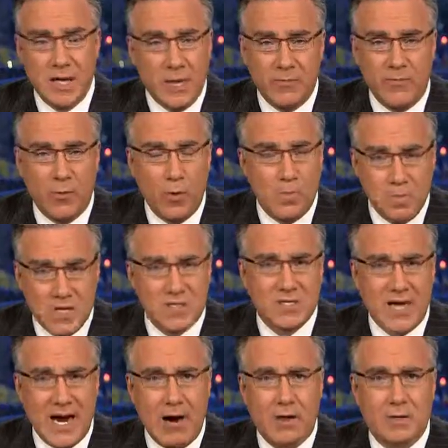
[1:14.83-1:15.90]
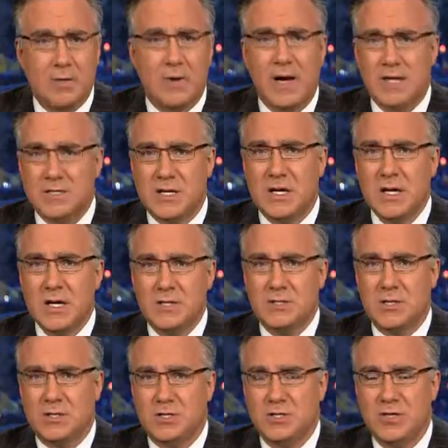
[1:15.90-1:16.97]
him for mischaracterizing
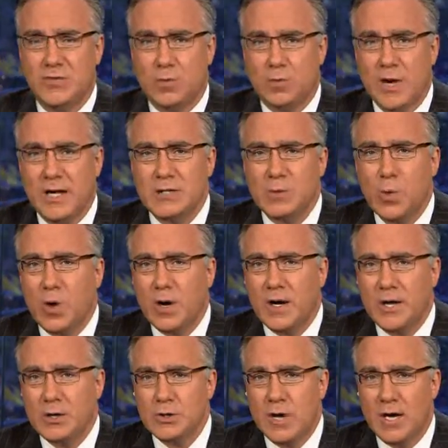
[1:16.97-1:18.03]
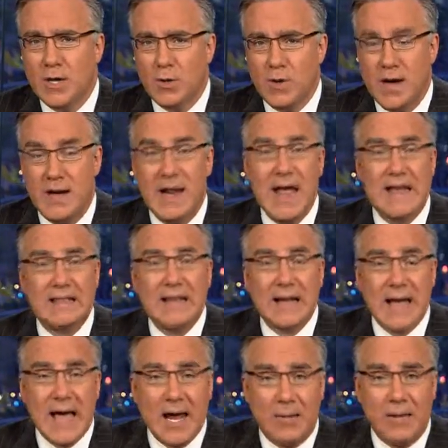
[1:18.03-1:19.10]
such civil rights work and trying to create
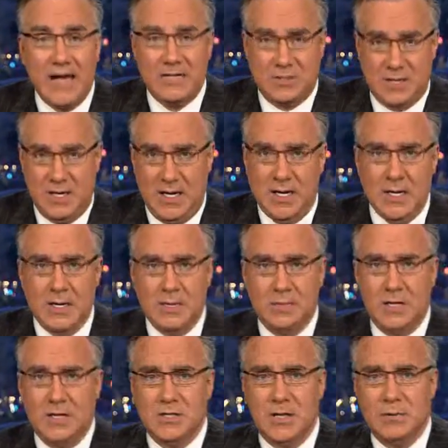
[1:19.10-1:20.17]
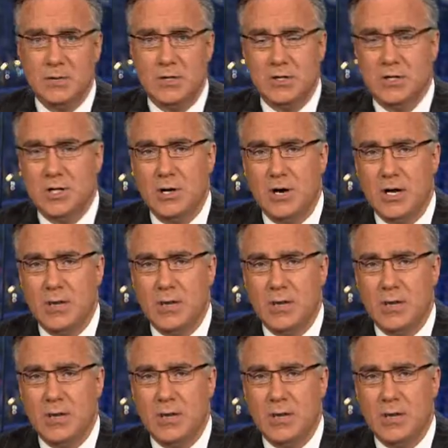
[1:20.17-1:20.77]
ethnic animosity. Meantime, Judiciary